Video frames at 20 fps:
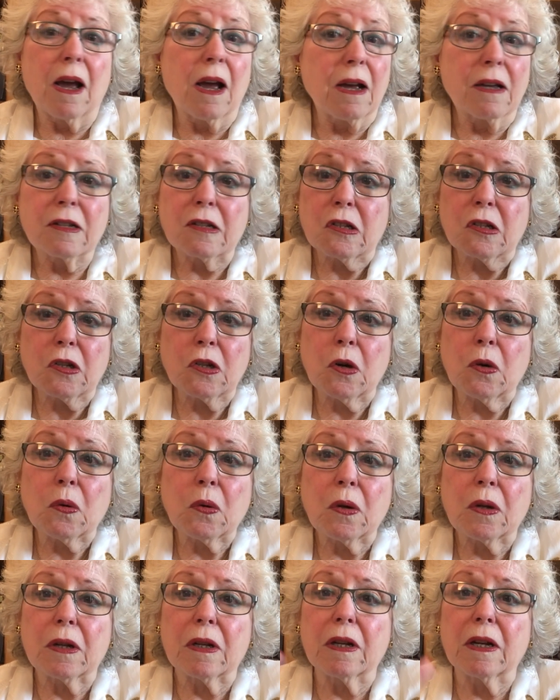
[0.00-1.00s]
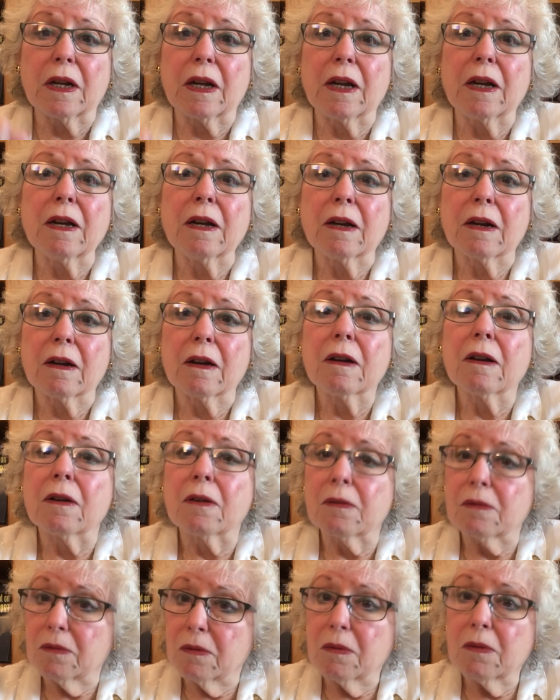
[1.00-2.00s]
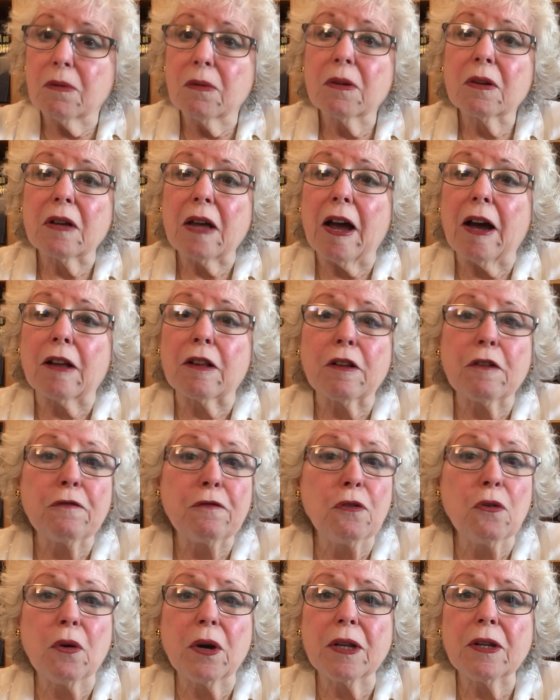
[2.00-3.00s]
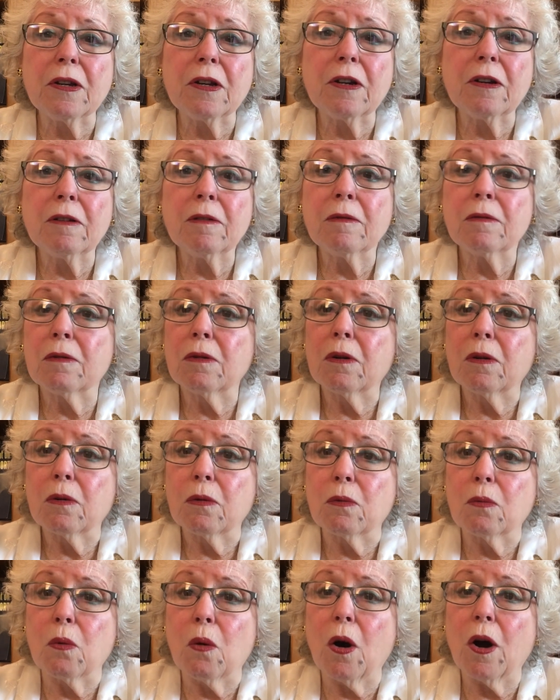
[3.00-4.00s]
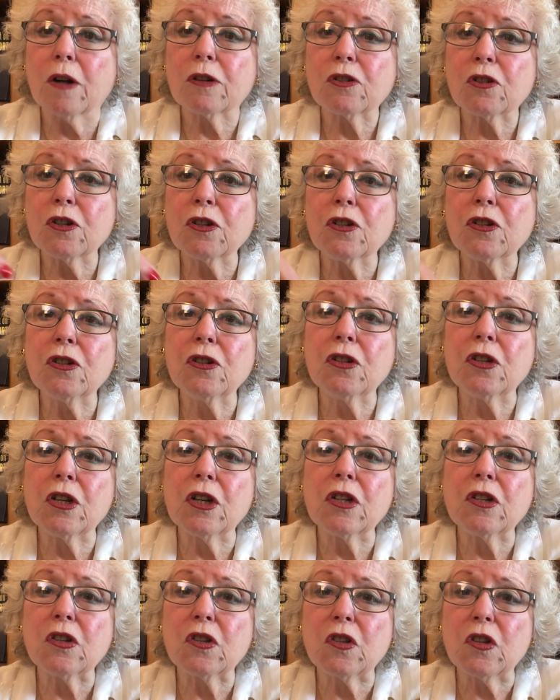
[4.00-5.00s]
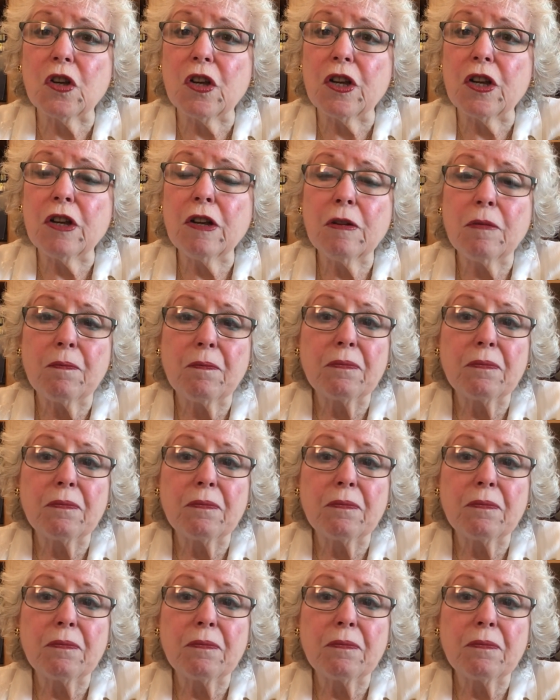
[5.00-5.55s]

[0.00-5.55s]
Certainly, California, Washington, D.C.,